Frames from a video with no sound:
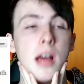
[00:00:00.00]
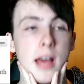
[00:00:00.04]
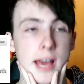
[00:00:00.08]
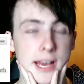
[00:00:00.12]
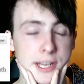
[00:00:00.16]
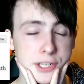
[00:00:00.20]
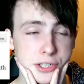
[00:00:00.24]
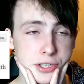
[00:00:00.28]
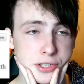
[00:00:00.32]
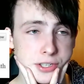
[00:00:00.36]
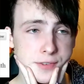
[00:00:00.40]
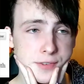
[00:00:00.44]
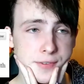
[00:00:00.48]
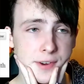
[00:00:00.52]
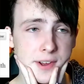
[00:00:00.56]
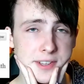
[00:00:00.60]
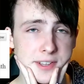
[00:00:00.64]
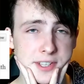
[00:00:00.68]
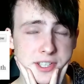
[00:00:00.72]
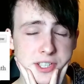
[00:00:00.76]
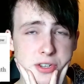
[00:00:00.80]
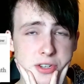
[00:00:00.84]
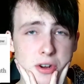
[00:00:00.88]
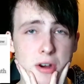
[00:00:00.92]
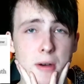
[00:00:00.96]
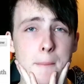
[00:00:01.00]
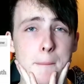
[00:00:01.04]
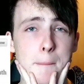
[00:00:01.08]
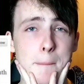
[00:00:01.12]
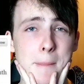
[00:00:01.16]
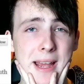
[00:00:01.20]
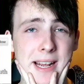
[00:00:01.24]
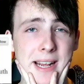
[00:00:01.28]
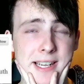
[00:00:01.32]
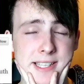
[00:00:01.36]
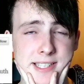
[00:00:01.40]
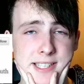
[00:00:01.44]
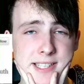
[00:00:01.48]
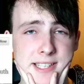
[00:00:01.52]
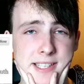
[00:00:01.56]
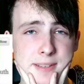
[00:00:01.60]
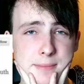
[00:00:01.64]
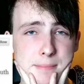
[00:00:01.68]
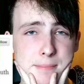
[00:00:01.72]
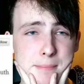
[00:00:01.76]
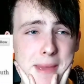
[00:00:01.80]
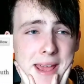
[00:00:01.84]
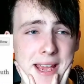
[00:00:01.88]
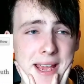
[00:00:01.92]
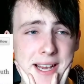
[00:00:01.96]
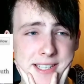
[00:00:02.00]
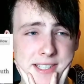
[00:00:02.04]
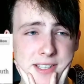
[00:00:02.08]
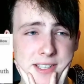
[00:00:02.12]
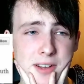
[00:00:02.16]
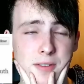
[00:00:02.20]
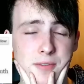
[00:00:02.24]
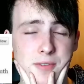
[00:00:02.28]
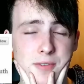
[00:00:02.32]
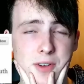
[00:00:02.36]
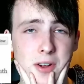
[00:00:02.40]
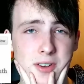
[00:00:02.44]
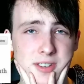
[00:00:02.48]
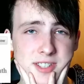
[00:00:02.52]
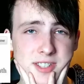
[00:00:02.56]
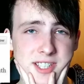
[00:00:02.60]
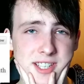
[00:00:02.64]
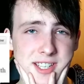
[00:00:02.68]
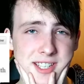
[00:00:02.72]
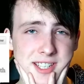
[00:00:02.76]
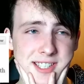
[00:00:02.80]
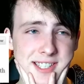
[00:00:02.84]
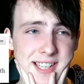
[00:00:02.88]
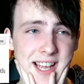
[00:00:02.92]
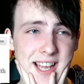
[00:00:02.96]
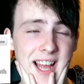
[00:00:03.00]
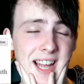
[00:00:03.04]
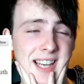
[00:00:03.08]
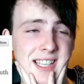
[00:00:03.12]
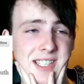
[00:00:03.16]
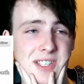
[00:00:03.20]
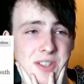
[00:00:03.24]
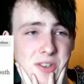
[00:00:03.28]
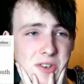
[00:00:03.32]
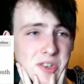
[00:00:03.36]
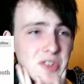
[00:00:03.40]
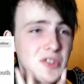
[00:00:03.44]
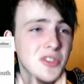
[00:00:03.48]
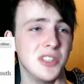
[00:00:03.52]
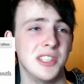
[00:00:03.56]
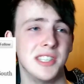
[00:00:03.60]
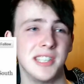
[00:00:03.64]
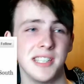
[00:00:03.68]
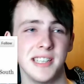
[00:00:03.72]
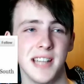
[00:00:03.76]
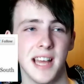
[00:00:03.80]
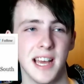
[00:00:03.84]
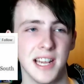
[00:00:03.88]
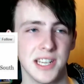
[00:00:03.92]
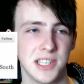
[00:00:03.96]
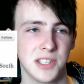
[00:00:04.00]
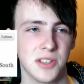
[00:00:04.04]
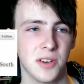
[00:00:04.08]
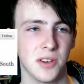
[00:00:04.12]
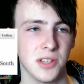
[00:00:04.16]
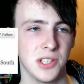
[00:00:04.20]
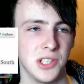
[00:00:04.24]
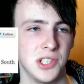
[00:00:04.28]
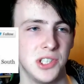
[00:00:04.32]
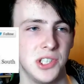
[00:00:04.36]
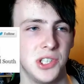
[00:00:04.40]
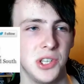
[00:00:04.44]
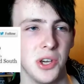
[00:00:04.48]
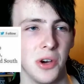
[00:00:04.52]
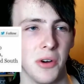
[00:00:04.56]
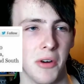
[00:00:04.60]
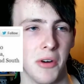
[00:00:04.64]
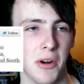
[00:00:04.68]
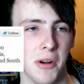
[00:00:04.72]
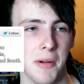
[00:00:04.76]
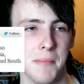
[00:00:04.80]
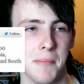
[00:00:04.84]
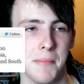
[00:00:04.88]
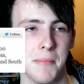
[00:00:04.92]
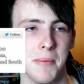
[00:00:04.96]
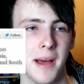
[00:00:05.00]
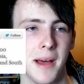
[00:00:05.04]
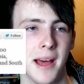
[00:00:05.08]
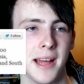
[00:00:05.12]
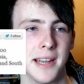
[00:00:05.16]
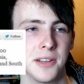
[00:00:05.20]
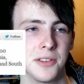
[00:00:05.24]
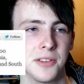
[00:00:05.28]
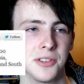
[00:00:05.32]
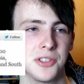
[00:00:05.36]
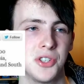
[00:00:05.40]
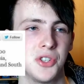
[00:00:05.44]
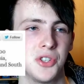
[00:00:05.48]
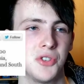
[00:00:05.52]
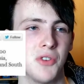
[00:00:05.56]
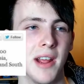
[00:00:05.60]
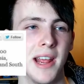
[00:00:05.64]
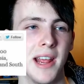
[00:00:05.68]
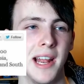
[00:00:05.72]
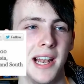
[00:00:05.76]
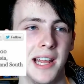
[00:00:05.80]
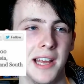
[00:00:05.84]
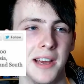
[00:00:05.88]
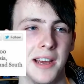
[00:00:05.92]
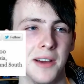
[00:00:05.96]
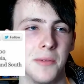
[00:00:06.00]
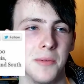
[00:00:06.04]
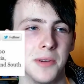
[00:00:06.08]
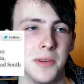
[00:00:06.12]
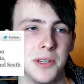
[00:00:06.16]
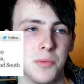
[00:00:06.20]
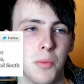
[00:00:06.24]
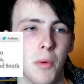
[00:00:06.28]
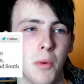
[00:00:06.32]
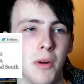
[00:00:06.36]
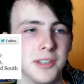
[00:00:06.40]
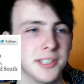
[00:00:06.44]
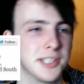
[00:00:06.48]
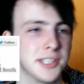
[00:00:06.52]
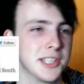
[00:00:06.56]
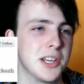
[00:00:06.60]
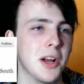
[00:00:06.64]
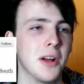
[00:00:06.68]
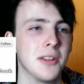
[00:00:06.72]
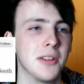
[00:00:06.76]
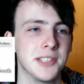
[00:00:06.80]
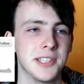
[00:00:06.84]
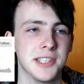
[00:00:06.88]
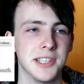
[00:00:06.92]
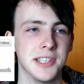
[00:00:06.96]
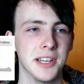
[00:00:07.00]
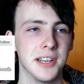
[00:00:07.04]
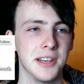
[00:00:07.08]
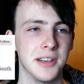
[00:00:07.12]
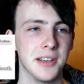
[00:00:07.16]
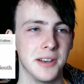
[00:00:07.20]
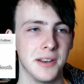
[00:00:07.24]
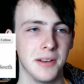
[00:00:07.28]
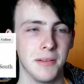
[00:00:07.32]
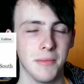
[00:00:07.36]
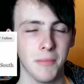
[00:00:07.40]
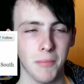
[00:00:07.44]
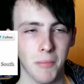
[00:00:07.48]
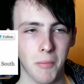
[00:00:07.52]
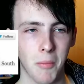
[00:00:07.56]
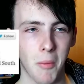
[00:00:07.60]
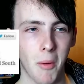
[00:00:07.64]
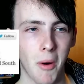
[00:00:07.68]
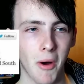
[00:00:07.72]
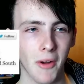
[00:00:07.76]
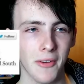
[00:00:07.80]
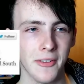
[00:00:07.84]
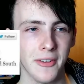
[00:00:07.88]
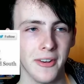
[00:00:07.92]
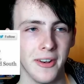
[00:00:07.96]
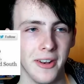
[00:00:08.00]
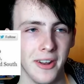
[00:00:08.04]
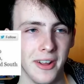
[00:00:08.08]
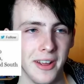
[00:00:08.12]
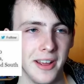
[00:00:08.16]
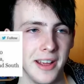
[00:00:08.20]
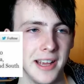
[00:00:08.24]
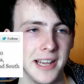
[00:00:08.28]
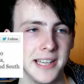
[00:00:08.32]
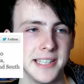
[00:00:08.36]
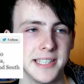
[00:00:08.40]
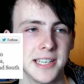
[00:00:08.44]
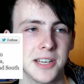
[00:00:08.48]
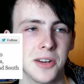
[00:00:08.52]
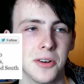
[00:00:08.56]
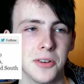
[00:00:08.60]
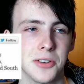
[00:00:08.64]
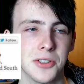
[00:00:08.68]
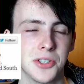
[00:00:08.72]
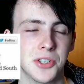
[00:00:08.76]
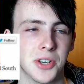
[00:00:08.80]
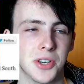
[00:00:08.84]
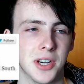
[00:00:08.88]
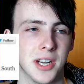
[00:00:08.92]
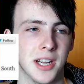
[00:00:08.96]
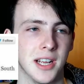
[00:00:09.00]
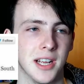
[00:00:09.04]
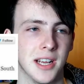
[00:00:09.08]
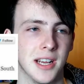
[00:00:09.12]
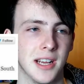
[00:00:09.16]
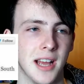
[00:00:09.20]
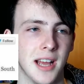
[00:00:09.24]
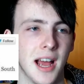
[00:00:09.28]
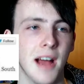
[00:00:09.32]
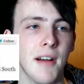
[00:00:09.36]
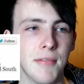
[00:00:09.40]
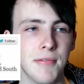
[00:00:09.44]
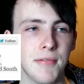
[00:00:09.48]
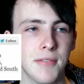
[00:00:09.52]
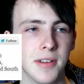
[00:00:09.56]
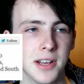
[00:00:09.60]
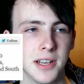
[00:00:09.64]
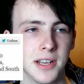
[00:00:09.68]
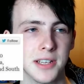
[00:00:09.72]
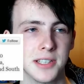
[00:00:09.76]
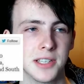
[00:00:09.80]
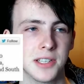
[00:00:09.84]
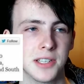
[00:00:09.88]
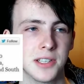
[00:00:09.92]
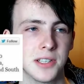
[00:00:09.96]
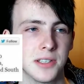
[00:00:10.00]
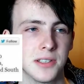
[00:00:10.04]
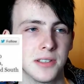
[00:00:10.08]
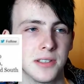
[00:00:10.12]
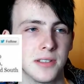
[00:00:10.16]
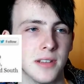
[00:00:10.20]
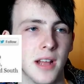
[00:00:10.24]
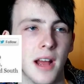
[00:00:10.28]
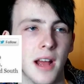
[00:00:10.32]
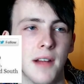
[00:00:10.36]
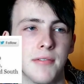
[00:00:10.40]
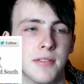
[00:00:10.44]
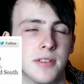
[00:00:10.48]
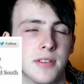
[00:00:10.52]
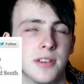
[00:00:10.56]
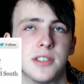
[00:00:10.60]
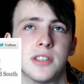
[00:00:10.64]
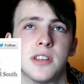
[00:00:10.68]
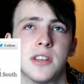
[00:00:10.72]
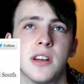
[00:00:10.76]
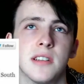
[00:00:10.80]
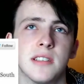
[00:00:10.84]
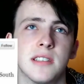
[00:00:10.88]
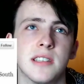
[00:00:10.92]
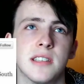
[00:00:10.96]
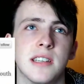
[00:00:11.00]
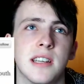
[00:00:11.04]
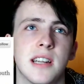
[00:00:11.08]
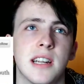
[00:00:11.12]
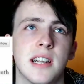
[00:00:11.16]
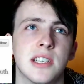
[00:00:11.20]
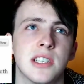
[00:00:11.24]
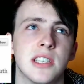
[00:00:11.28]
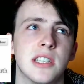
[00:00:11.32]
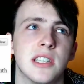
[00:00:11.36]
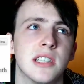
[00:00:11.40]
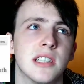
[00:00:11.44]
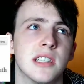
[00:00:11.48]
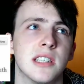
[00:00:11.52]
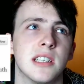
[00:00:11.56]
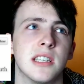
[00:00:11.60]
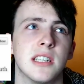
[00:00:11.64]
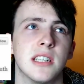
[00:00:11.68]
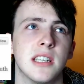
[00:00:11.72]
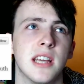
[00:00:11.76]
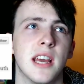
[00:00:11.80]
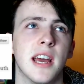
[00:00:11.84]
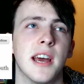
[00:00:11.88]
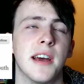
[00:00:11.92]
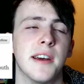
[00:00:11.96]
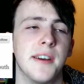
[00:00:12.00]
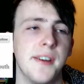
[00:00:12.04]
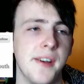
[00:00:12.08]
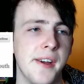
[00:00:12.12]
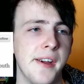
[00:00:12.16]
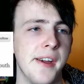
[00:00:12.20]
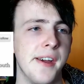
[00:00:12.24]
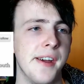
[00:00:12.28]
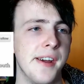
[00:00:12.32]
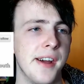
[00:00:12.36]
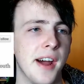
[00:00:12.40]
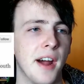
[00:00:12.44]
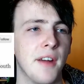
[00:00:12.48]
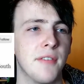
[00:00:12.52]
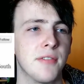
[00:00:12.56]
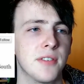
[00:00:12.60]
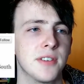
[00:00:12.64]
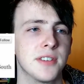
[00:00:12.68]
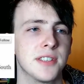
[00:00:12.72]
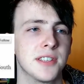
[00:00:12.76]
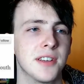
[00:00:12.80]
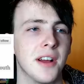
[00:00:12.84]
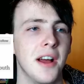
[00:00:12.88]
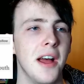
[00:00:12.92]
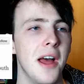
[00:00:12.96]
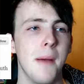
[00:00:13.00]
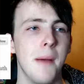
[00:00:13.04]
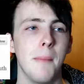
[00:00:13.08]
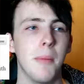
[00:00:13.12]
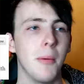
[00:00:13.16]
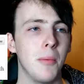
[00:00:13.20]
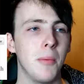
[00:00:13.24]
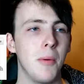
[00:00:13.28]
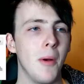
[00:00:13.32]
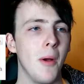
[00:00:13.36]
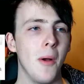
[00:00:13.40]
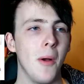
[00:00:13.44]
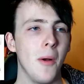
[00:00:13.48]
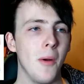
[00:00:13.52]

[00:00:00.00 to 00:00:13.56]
It's just the fact that she's got a mix, mix of continents and countries in there. She's got Europe and Australia, which one's a continent, one is a country. Africa's a Africa's a continent, actually, isn't it? Yeah, Africa's a continent.